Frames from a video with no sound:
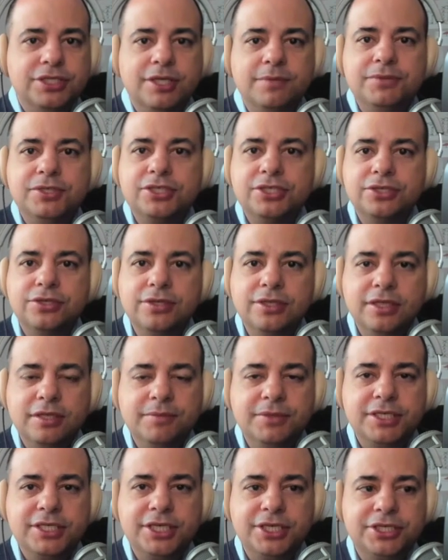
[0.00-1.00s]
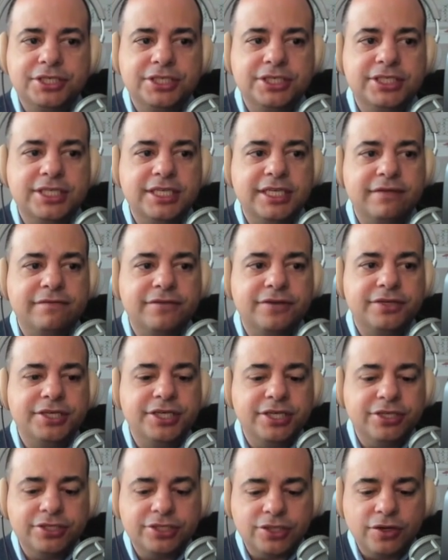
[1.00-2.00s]
up to certain limitations in every
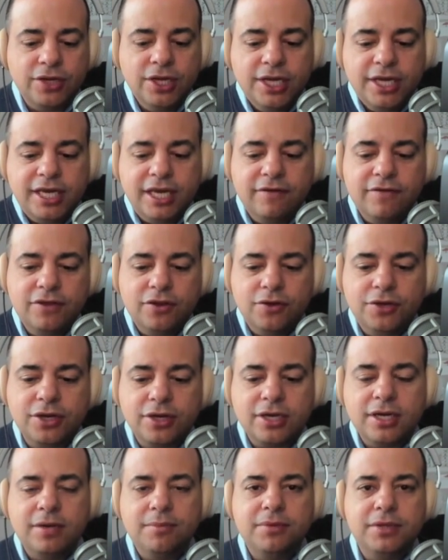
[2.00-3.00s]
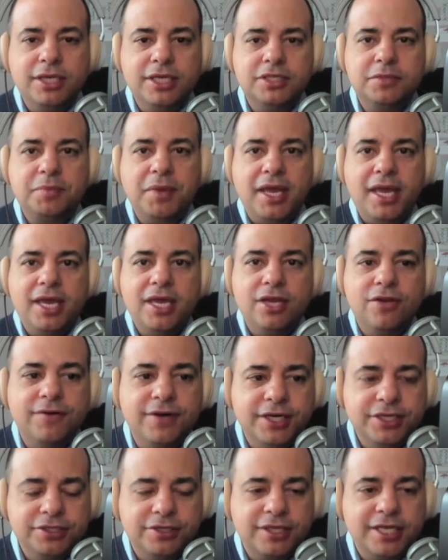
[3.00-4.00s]
year. So even though your company is paying you
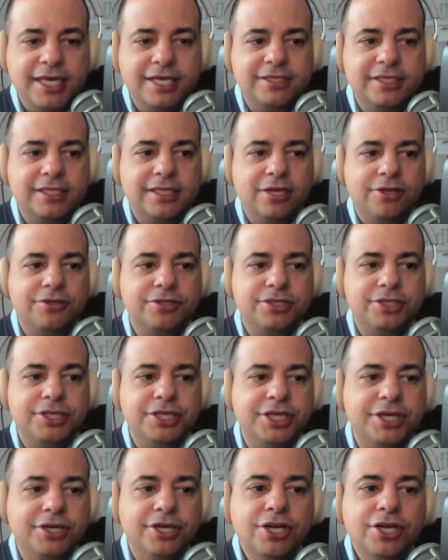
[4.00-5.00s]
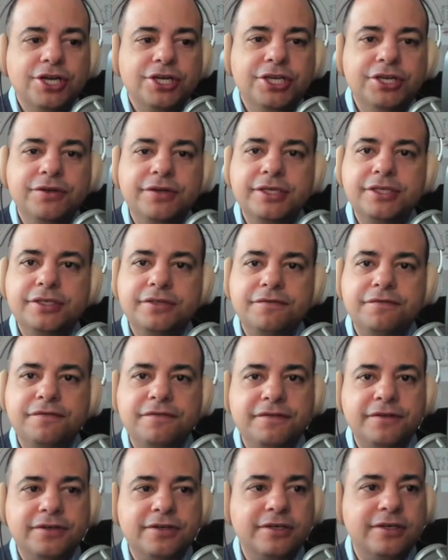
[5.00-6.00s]
$100,000 a year, you can
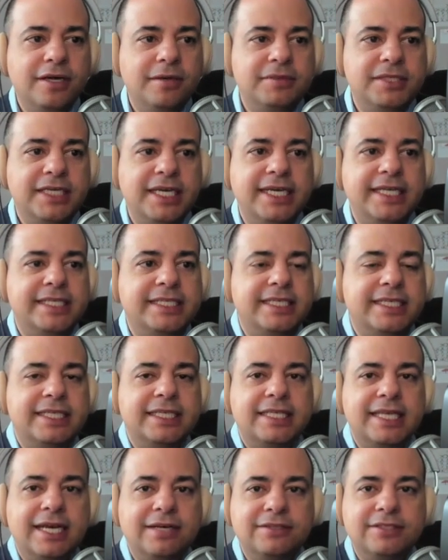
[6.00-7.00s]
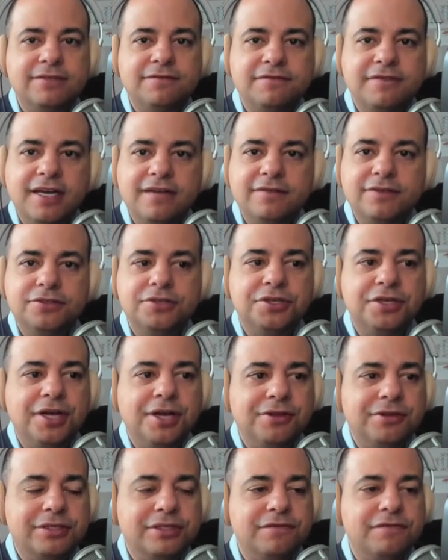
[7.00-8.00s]
defer up to
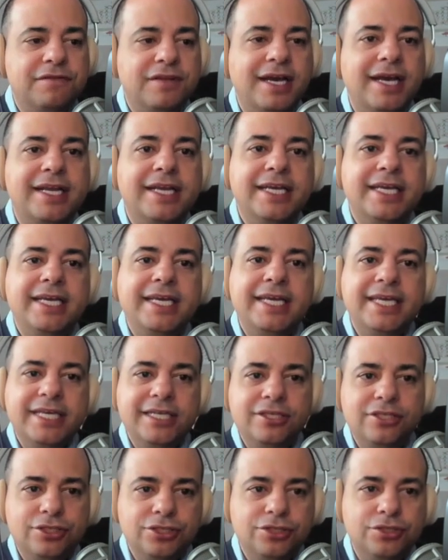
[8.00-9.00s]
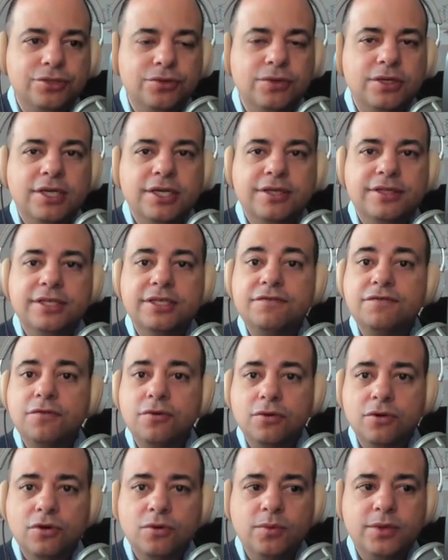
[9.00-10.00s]
$18,500 of that into this
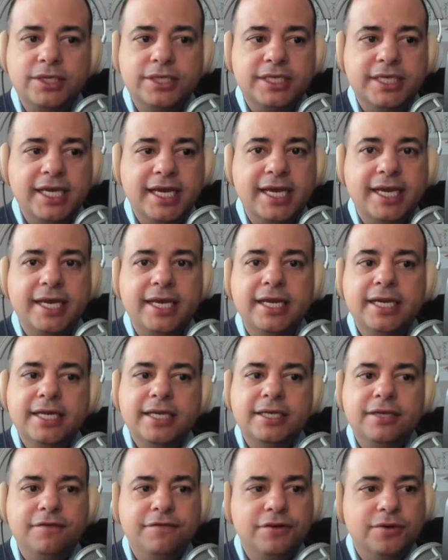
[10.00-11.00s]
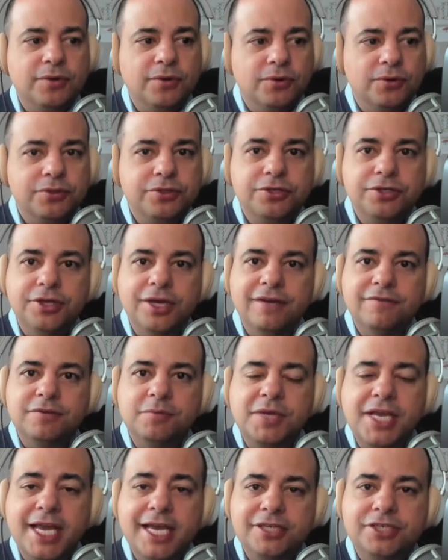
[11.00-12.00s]
401k. If you're older, you have
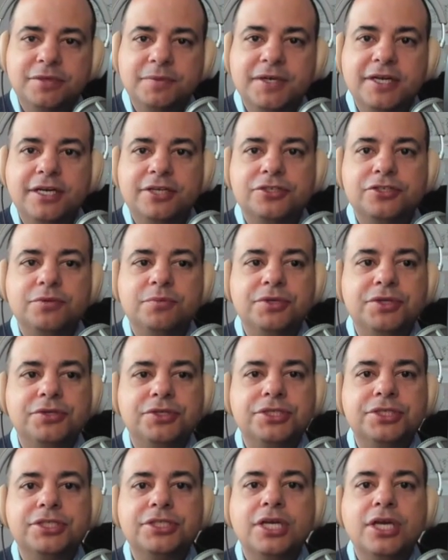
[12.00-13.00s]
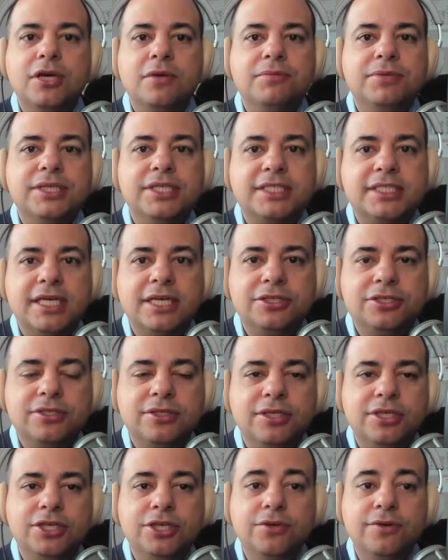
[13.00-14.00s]
some catch-up contributions, but
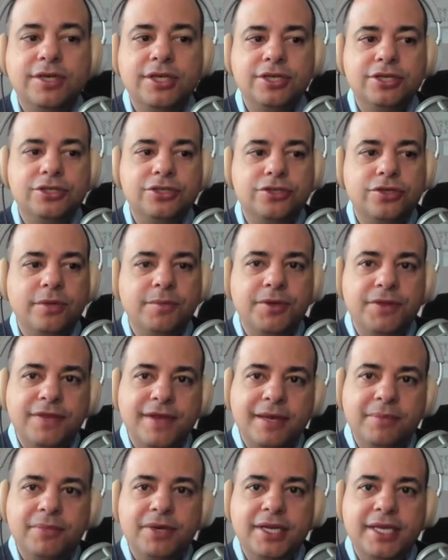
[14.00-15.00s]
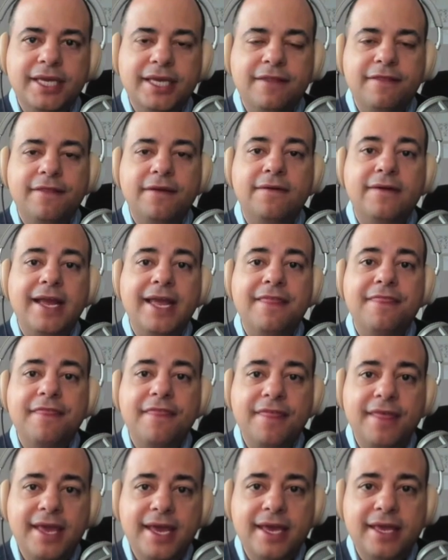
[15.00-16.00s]
essentially you can contribute that money in there and
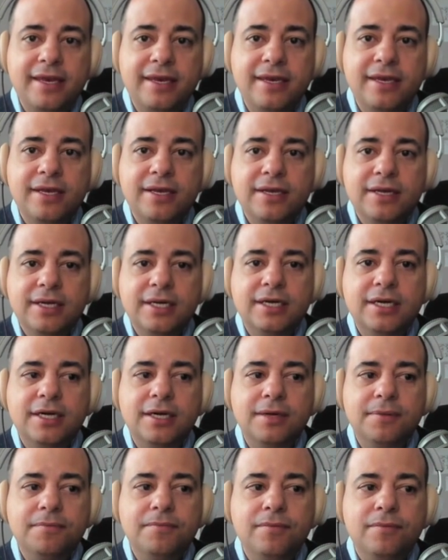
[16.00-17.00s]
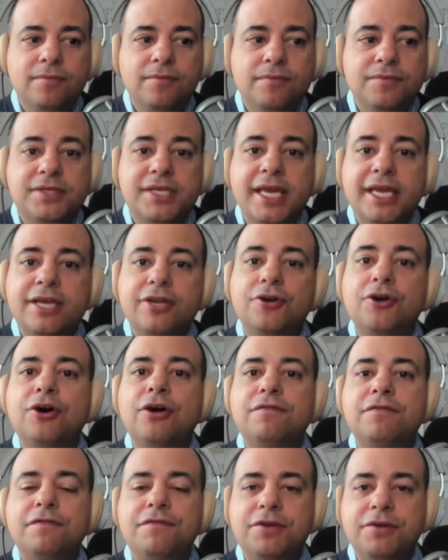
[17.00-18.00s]
then take it
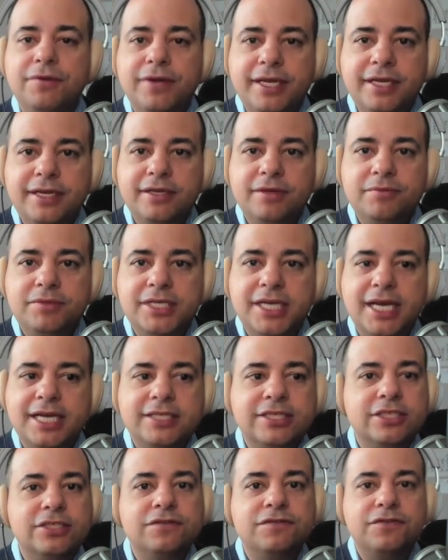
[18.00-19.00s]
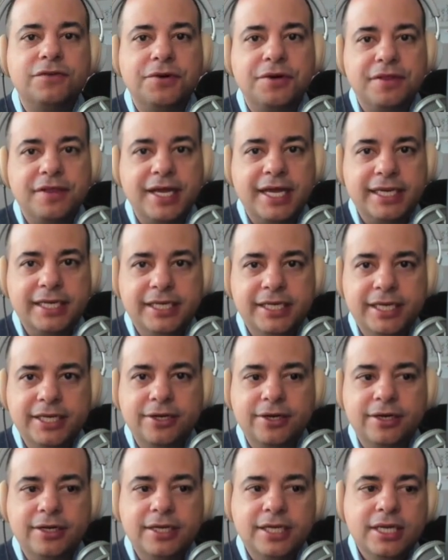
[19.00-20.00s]
off of your income taxes for that
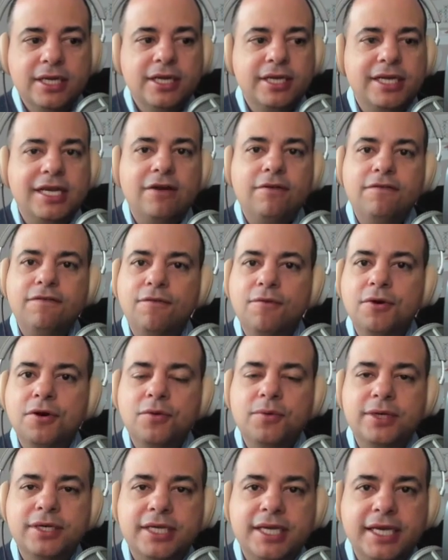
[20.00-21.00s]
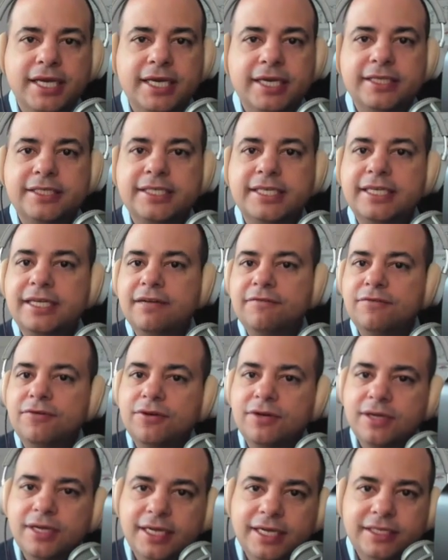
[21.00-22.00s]
year. Now, 401ks can have
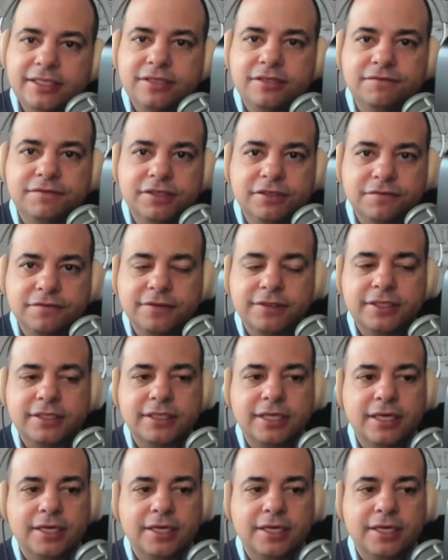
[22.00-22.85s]
all kinds of different